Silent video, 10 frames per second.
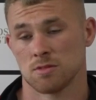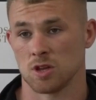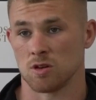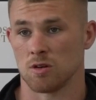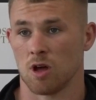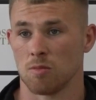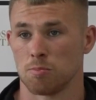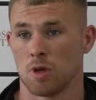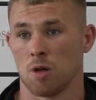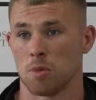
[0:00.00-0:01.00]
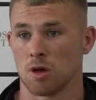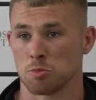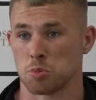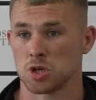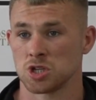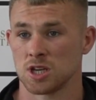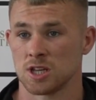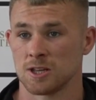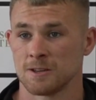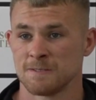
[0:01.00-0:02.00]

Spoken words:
you know, I'll always appreciate it.